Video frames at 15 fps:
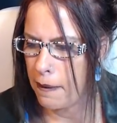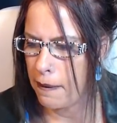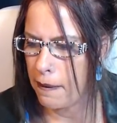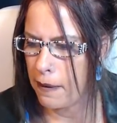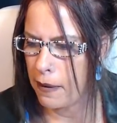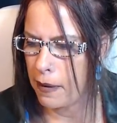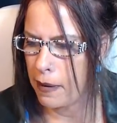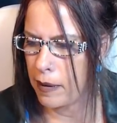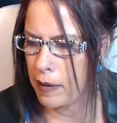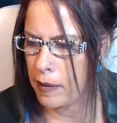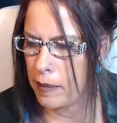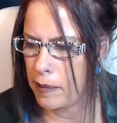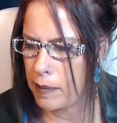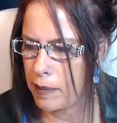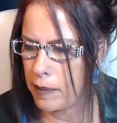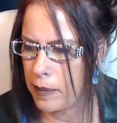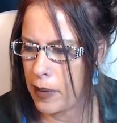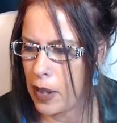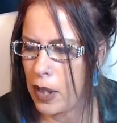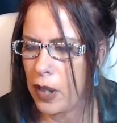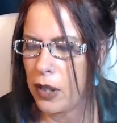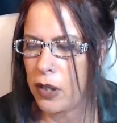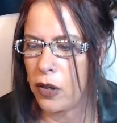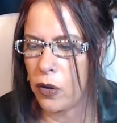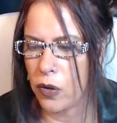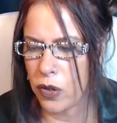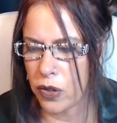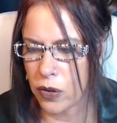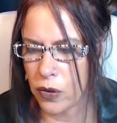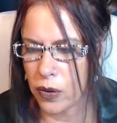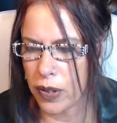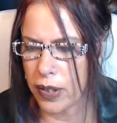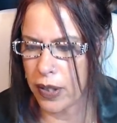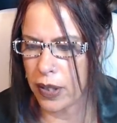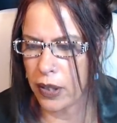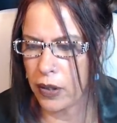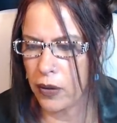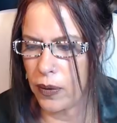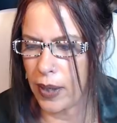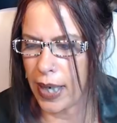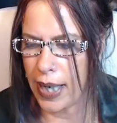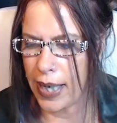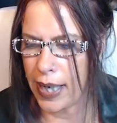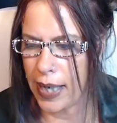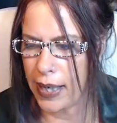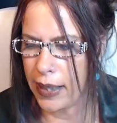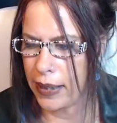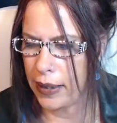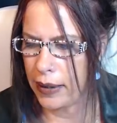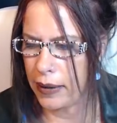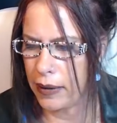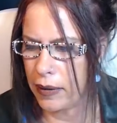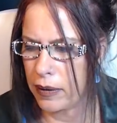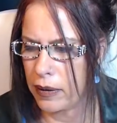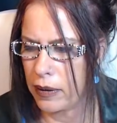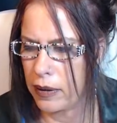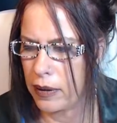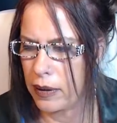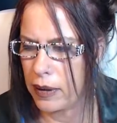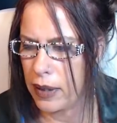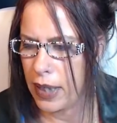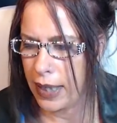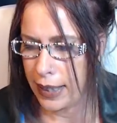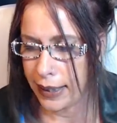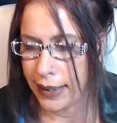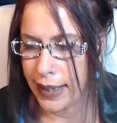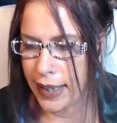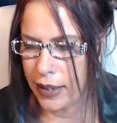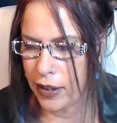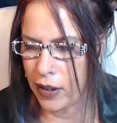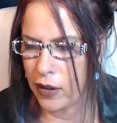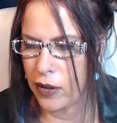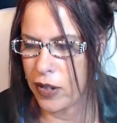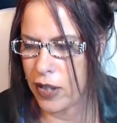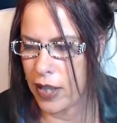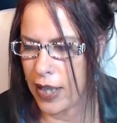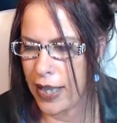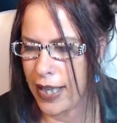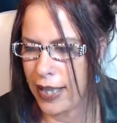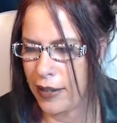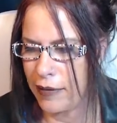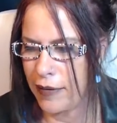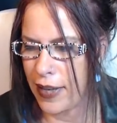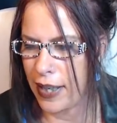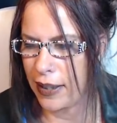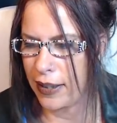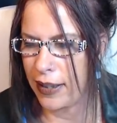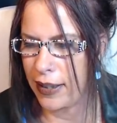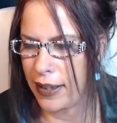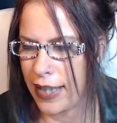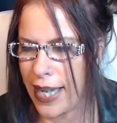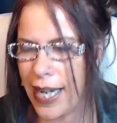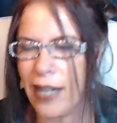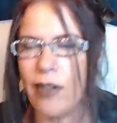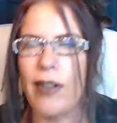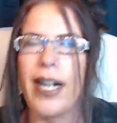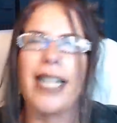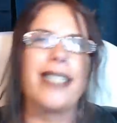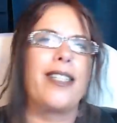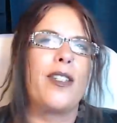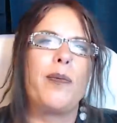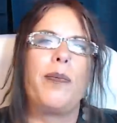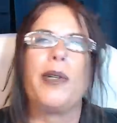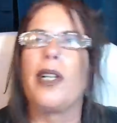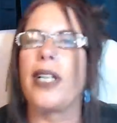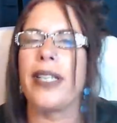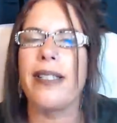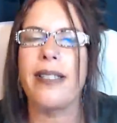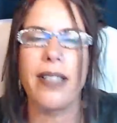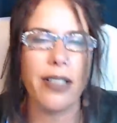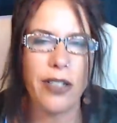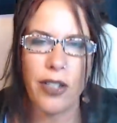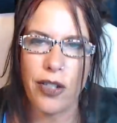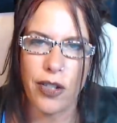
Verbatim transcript: Um no stores in the UK had it. There you go, John. Now you found it. Ken Kratz's book is such a